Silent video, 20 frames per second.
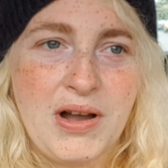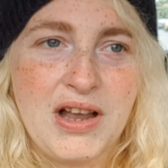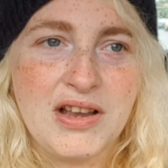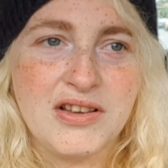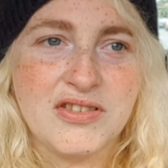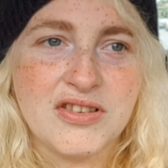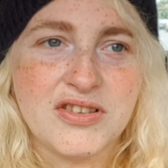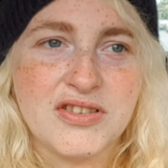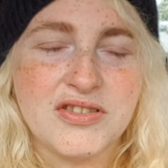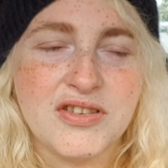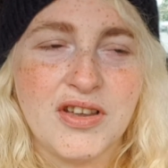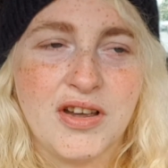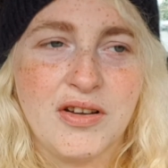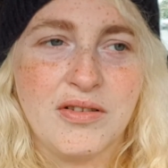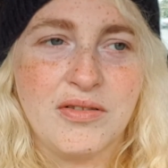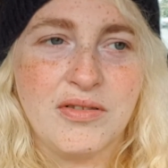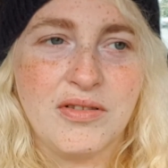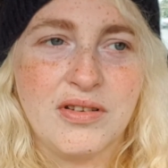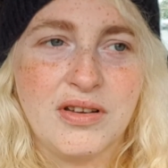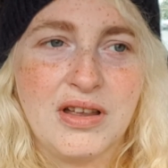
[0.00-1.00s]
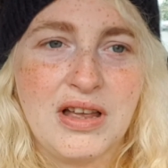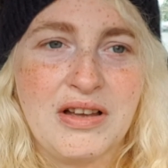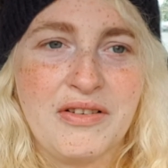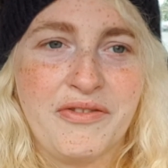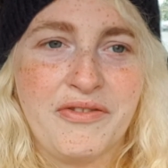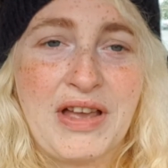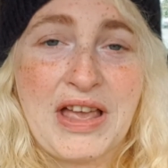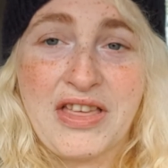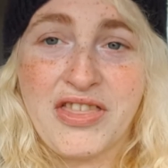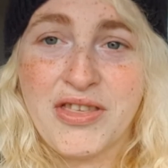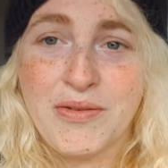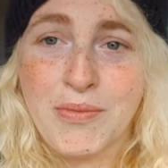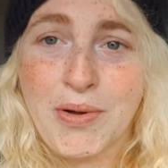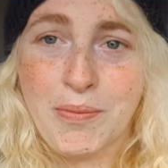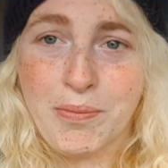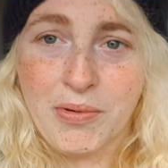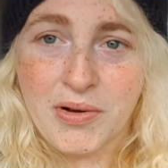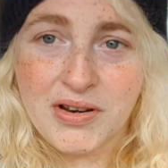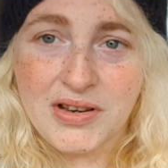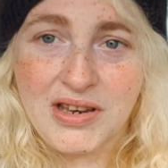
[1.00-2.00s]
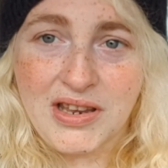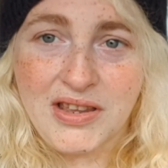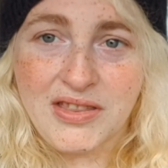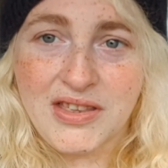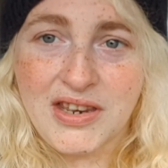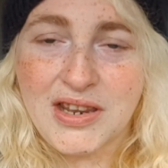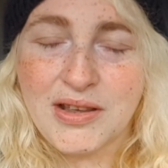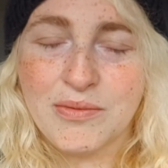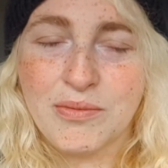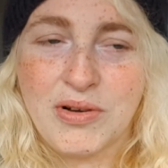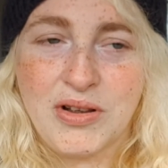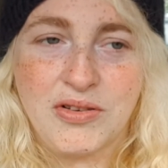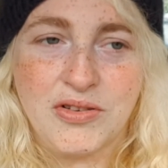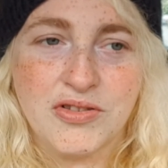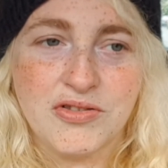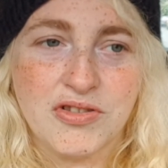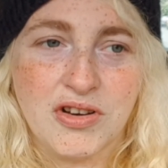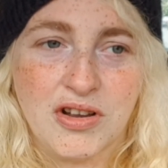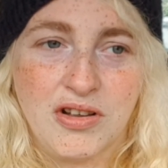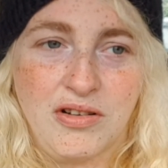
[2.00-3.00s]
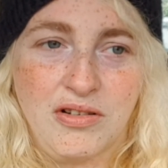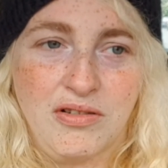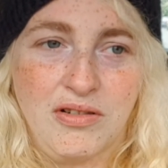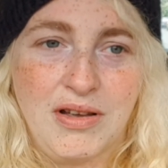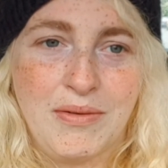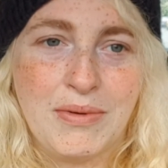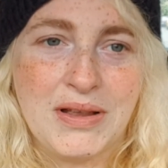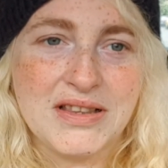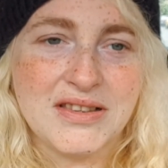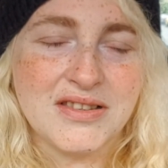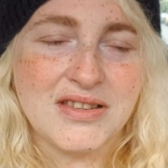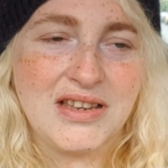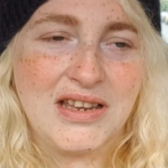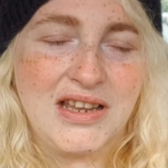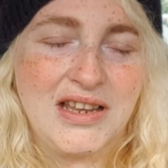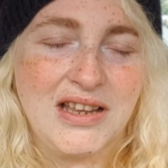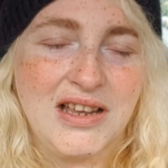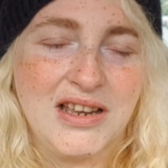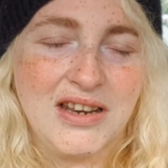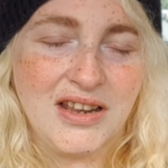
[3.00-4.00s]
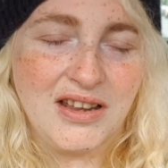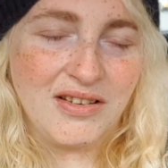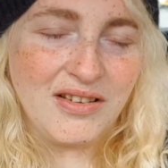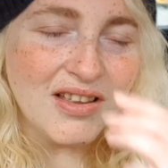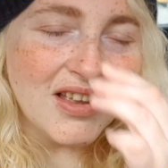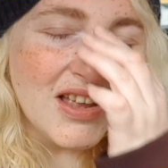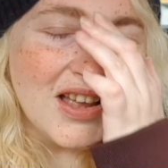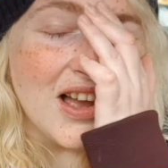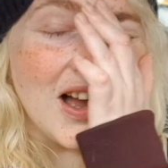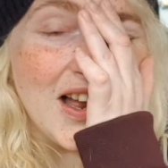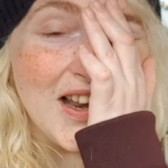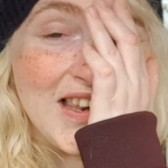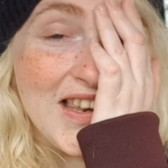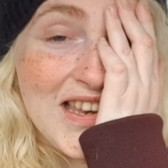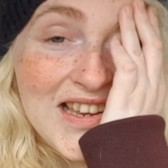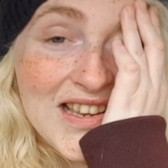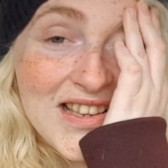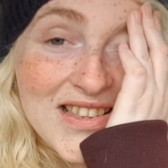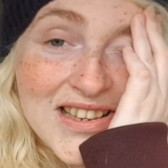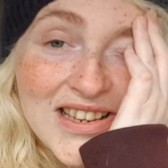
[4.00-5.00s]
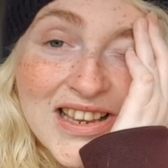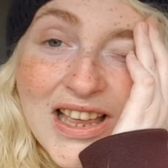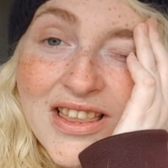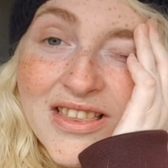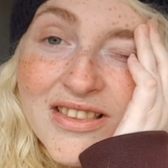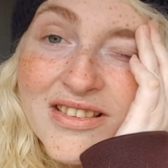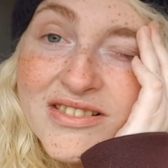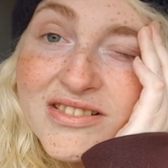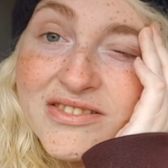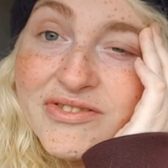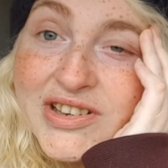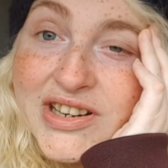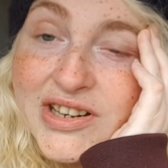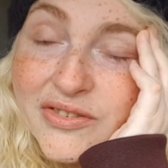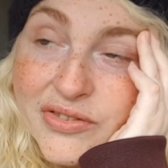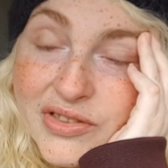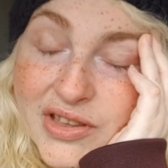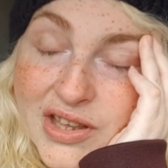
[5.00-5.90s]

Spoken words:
just don't have faith in my body that it won't struggle immensely, and I need to get rid of that.